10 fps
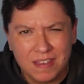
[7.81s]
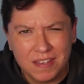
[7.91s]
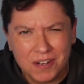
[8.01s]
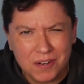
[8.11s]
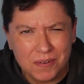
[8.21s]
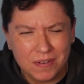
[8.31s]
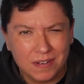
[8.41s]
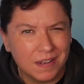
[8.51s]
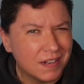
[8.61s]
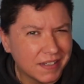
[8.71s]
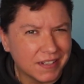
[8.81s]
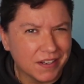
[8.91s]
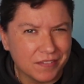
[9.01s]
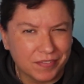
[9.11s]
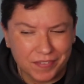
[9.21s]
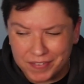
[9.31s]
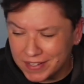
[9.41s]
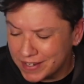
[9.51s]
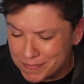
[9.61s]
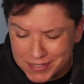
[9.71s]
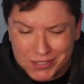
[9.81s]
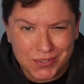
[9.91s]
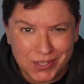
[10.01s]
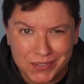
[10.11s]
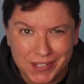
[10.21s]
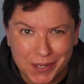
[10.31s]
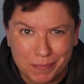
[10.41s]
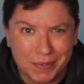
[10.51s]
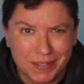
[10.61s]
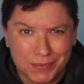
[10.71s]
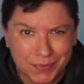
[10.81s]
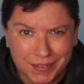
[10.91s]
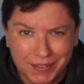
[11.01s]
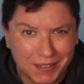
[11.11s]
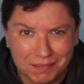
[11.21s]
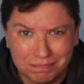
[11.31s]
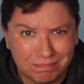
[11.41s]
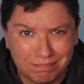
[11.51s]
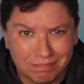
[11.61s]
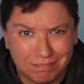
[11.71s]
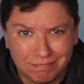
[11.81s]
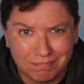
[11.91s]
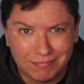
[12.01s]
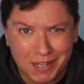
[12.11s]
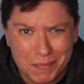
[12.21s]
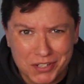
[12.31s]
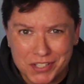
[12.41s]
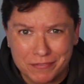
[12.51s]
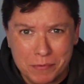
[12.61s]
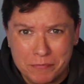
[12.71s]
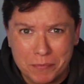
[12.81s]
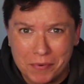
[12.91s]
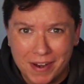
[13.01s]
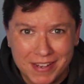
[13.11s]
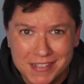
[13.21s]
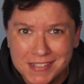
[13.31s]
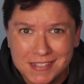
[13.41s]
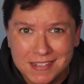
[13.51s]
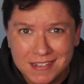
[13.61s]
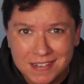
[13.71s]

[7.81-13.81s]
You know, oddly enough, I feel like my studio setup is really not much different from Brian's.